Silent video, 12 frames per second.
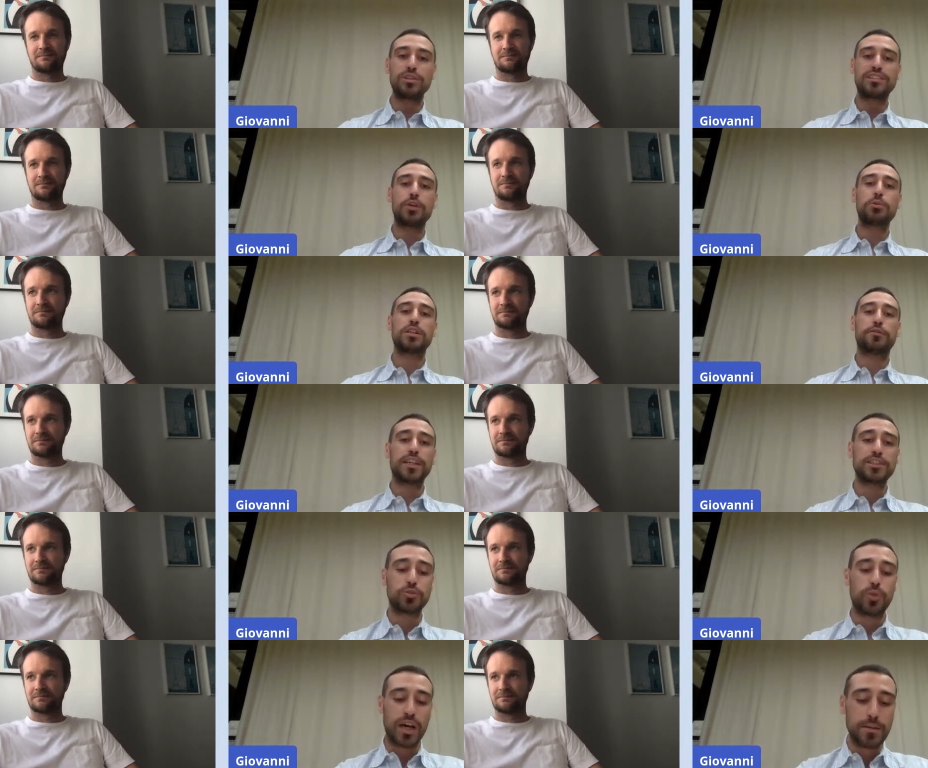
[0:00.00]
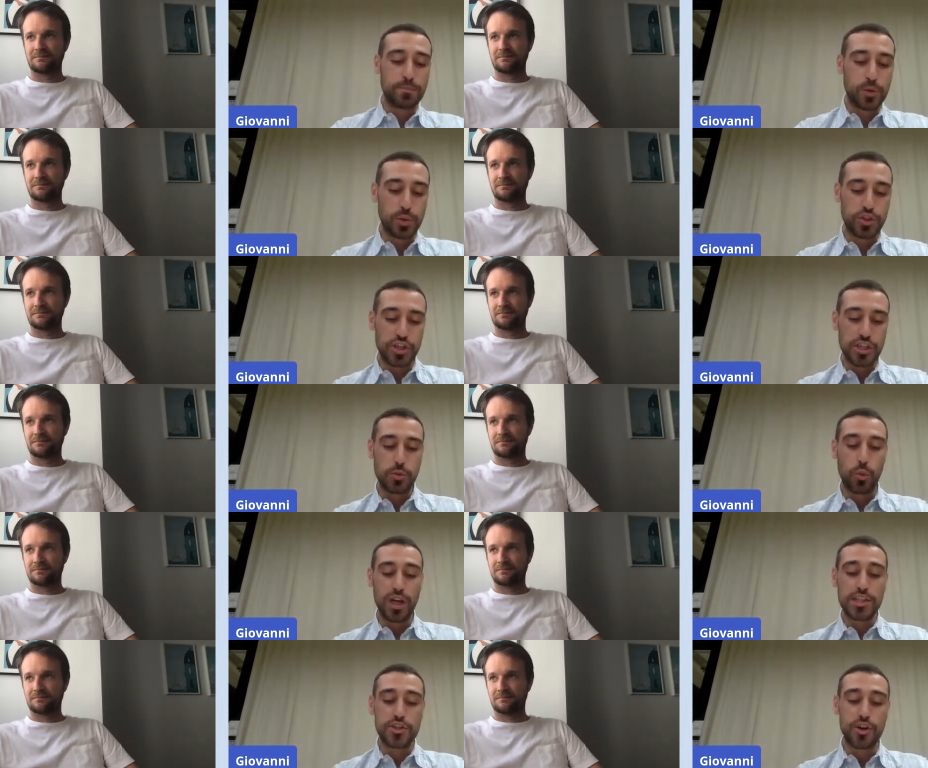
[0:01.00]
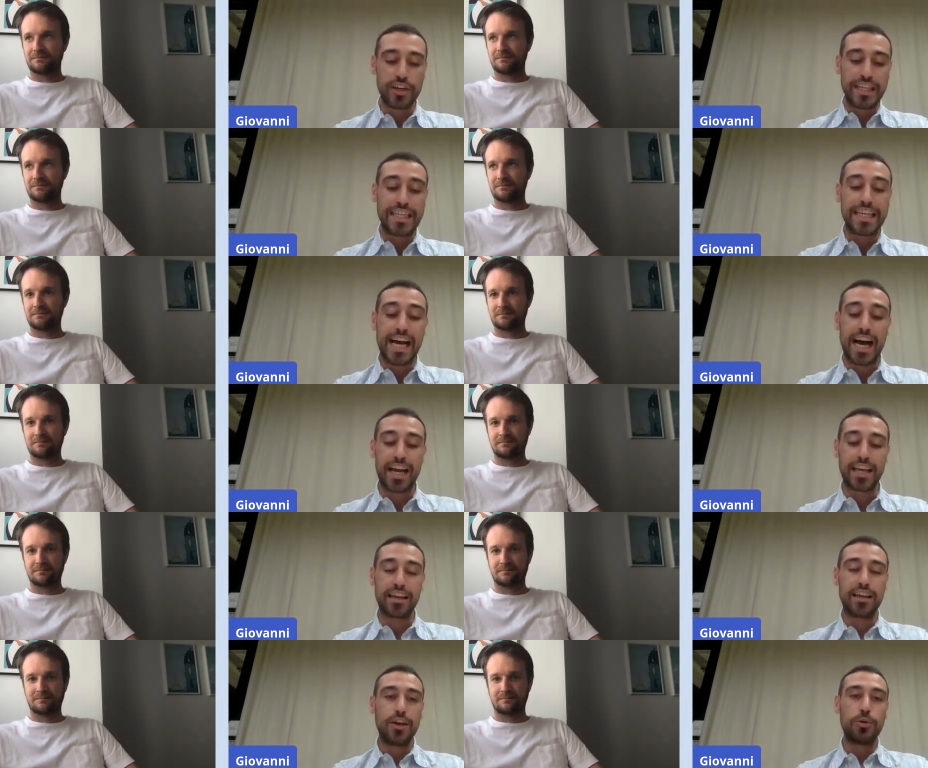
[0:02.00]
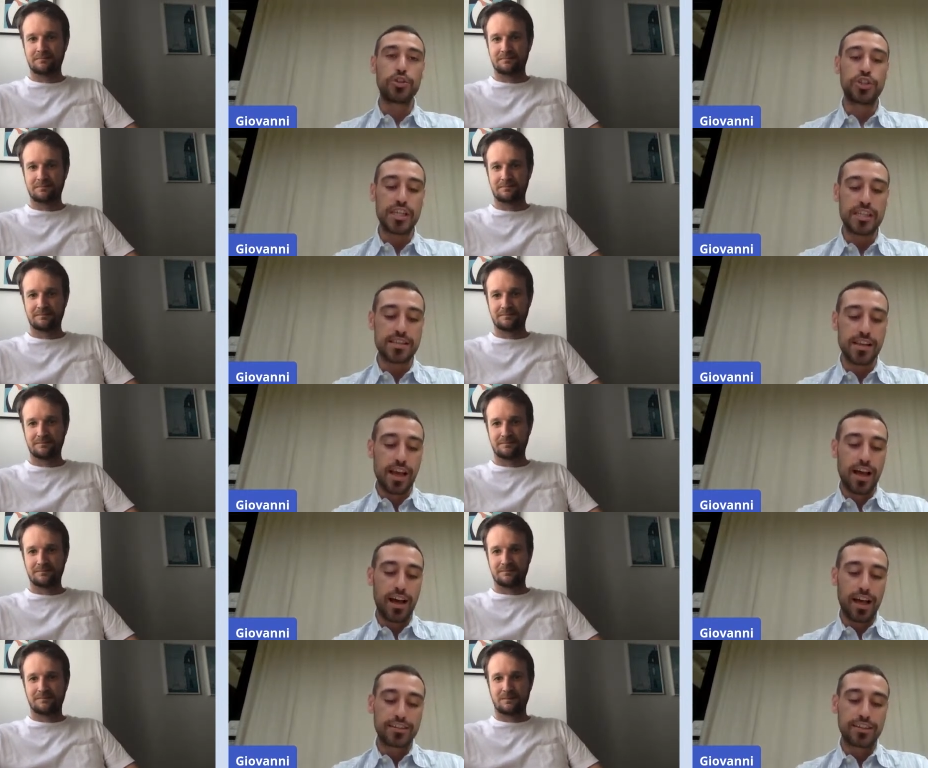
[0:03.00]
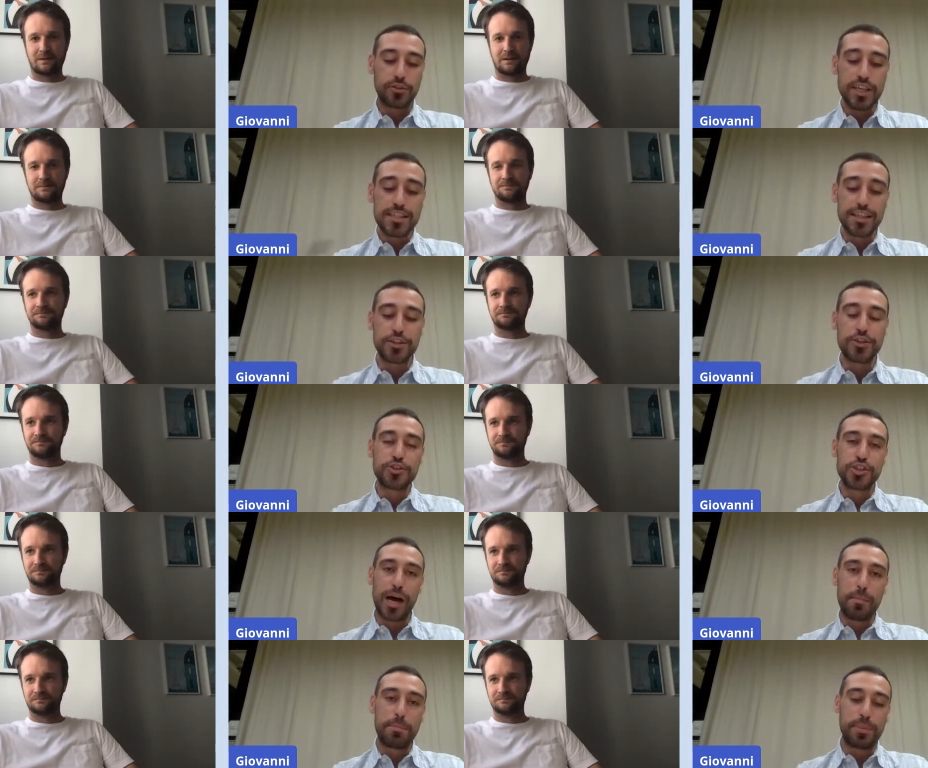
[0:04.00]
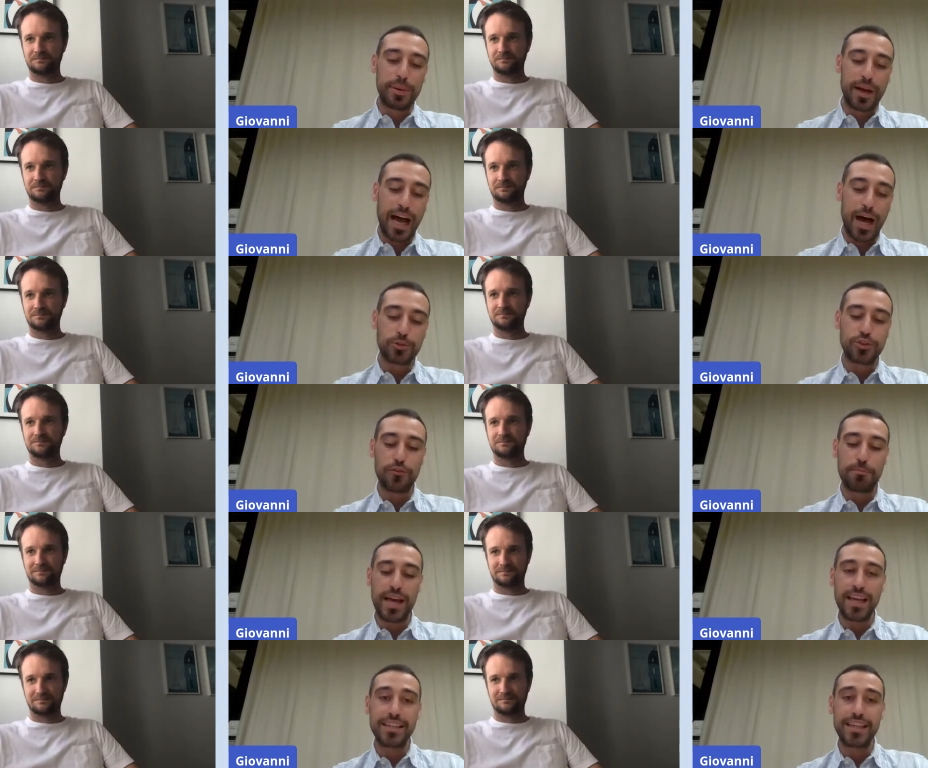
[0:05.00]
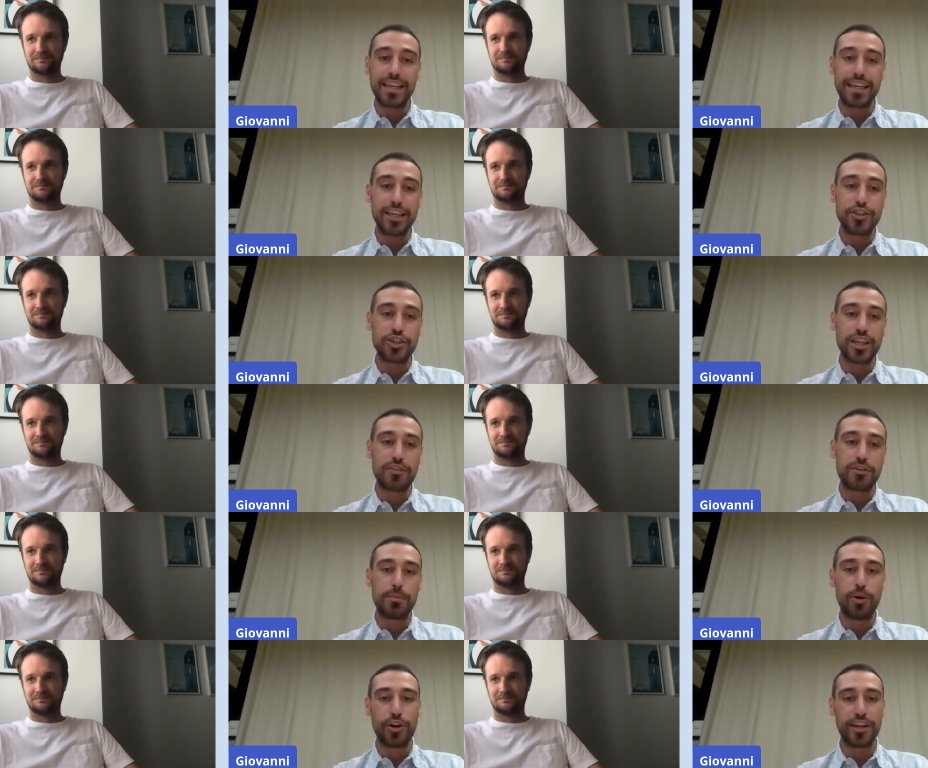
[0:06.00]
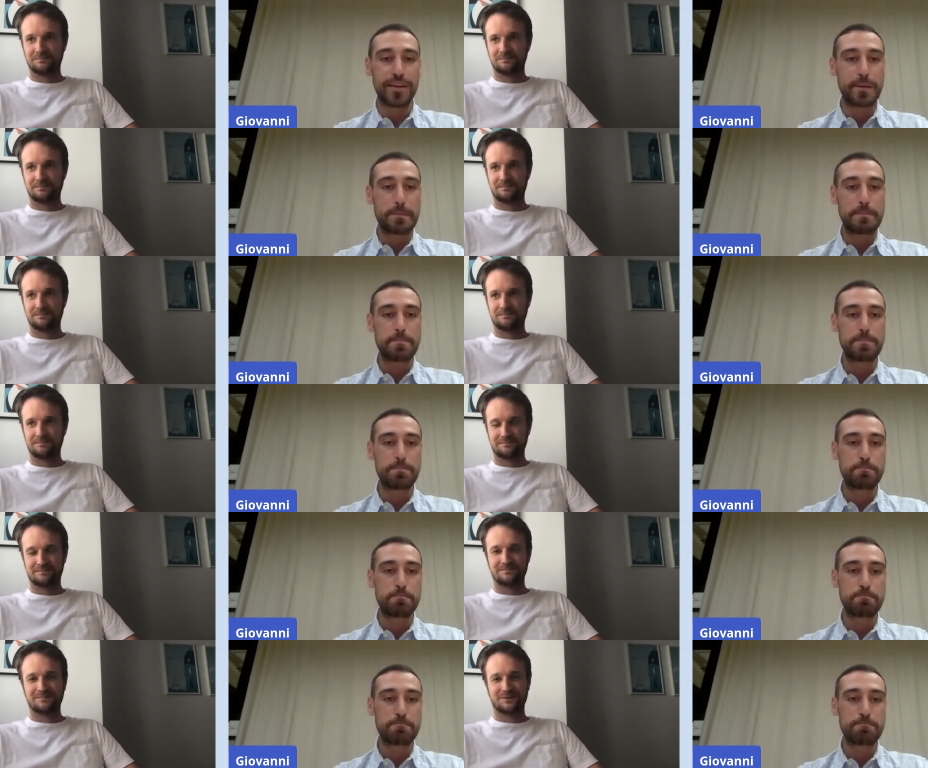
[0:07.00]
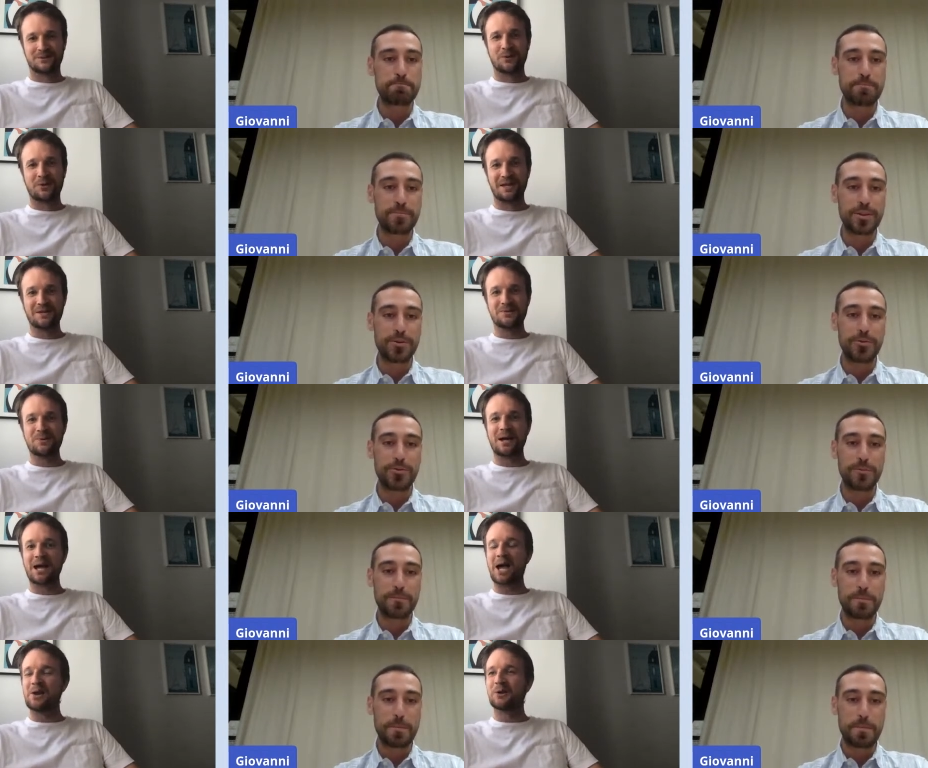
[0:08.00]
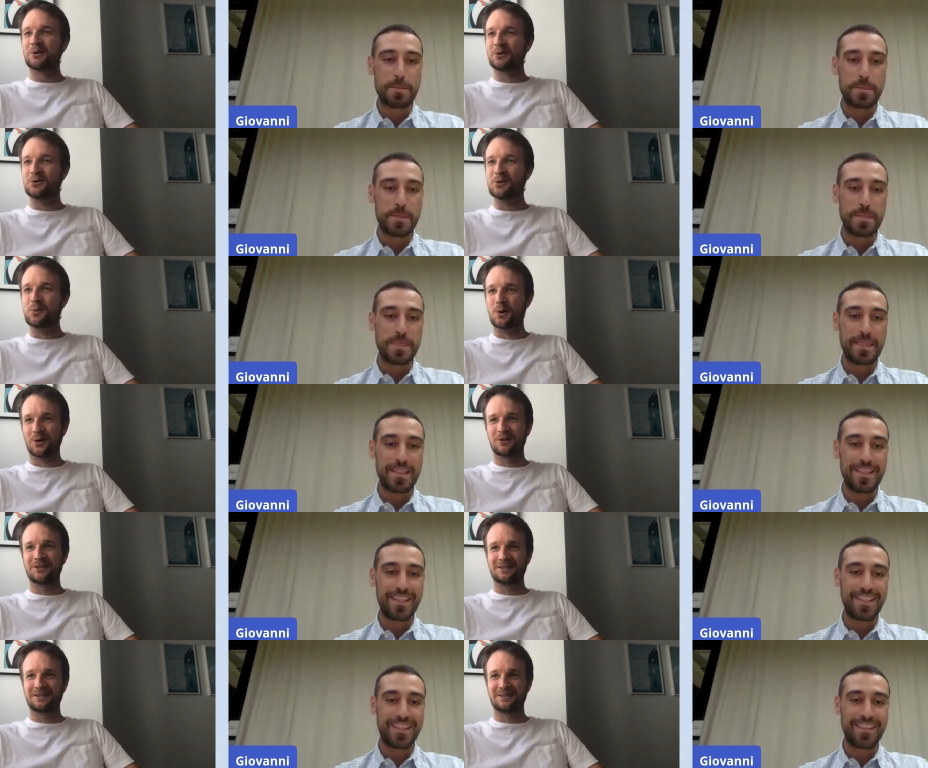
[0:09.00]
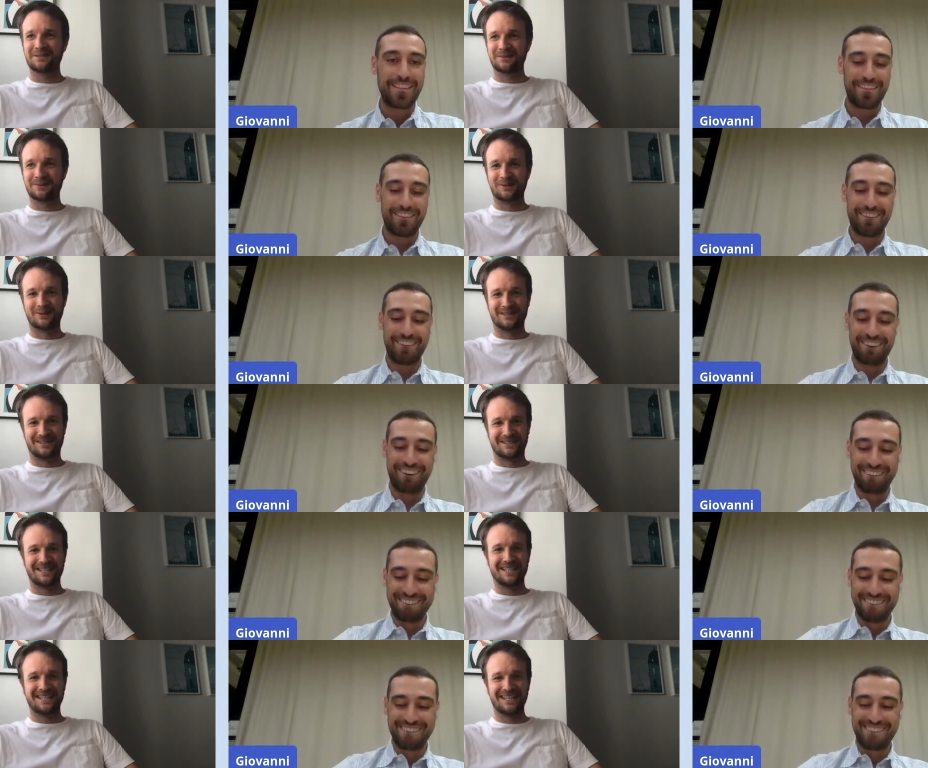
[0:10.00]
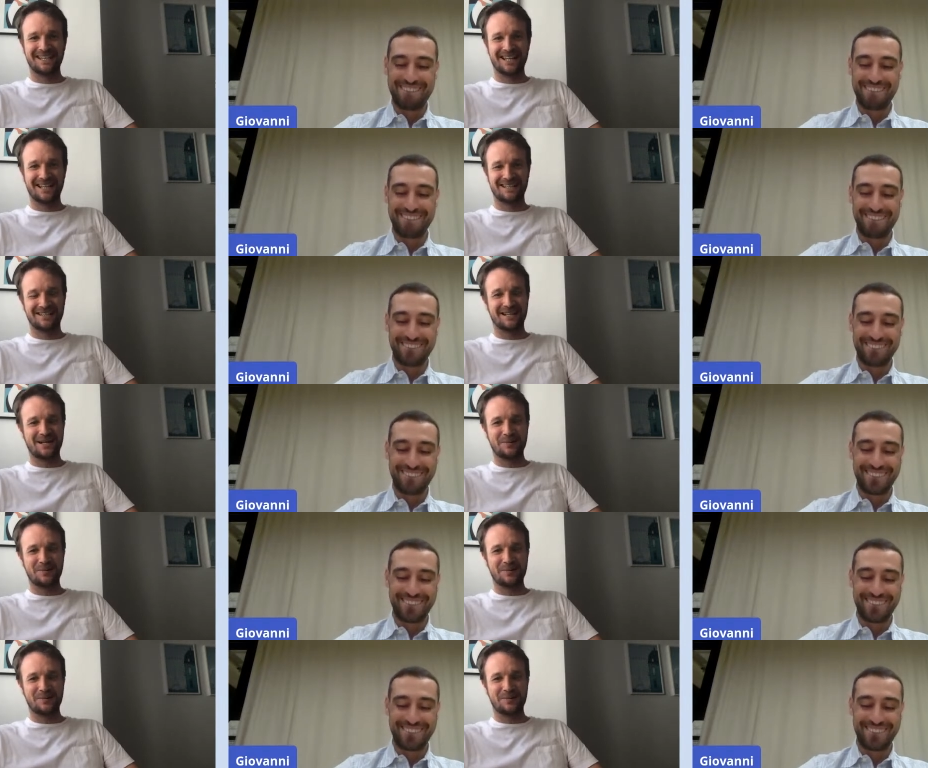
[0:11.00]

Speaker 1: I will start with the first one, which is what's your Ikigai, which is uh, the reason you jump out of
Speaker 2: bed each and every morning. So thank you. I, I learned a new word. So uh, Ikigai, I